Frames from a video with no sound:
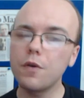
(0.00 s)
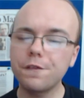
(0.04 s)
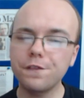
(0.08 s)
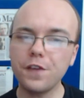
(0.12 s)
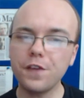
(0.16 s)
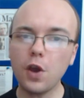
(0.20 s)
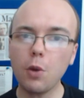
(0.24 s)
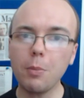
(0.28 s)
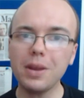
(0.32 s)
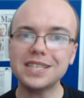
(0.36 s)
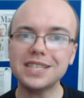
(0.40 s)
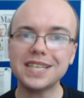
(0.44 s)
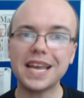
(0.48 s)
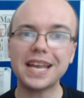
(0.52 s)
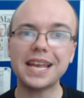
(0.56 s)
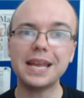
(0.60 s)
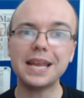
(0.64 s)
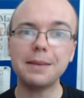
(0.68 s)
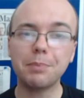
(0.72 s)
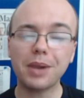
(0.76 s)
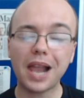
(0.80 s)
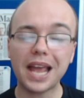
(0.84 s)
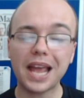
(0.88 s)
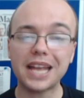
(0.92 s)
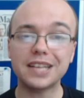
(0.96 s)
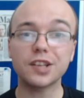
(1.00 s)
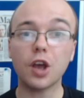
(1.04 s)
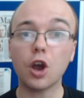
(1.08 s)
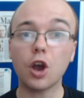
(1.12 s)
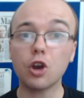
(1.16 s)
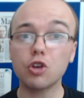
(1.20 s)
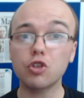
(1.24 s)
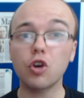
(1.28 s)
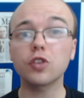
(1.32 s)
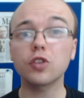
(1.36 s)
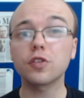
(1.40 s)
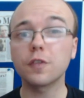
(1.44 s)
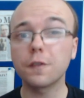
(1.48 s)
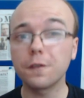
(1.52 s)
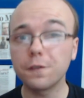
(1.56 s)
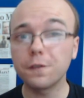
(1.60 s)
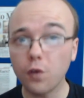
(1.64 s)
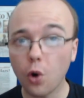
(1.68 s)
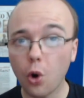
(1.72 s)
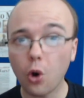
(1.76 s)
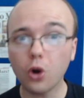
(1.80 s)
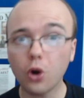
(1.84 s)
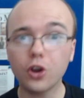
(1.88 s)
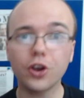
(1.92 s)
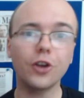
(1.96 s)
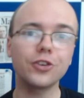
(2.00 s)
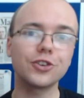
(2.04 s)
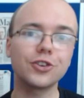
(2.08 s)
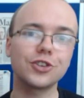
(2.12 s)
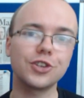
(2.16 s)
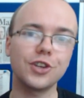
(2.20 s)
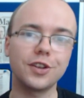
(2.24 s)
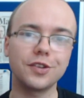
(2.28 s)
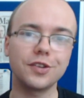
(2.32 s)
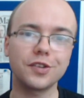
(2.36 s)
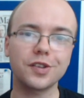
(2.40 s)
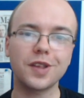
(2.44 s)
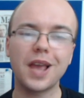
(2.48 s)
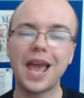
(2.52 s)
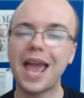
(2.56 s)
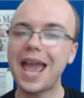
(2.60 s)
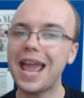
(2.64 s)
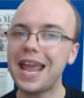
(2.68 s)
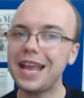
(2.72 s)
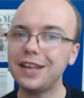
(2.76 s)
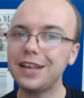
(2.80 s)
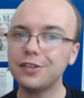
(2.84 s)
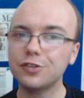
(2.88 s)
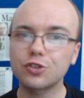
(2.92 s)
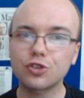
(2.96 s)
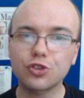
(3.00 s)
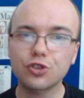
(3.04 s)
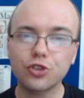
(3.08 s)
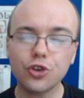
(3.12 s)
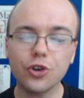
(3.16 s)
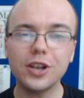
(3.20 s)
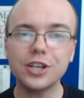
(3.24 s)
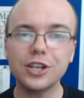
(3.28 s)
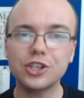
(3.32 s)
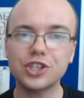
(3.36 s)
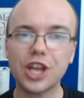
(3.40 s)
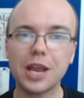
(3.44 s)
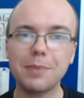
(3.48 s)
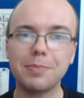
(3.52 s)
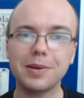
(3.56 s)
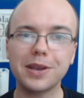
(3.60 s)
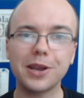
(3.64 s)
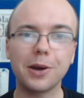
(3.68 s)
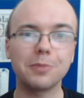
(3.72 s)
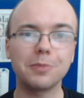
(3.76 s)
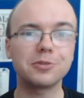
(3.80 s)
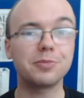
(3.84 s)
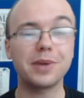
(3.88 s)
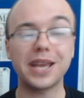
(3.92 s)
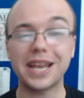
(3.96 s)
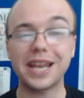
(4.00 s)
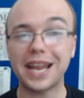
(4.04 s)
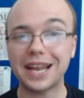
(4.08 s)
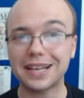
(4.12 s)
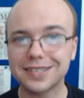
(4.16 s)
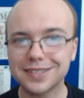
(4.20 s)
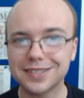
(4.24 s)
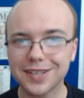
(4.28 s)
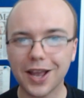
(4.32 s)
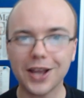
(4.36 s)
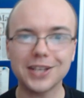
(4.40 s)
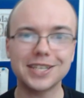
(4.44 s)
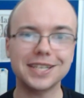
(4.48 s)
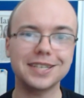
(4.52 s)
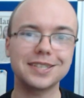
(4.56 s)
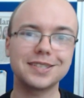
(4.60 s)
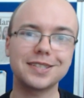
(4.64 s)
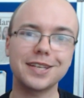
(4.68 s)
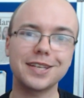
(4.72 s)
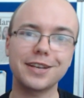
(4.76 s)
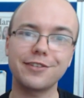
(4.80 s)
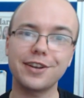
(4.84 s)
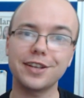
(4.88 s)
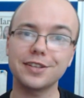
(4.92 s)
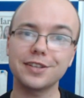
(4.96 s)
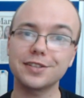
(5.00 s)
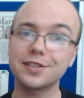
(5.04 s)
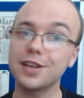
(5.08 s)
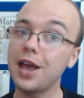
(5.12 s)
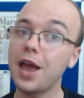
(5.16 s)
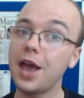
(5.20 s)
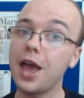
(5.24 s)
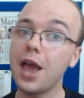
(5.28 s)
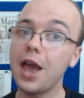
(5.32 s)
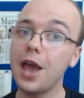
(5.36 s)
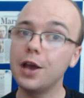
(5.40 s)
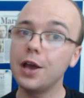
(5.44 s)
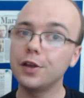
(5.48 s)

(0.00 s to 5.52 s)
With filming taking place across 4 continents, it's truly shaping up to be an exciting series.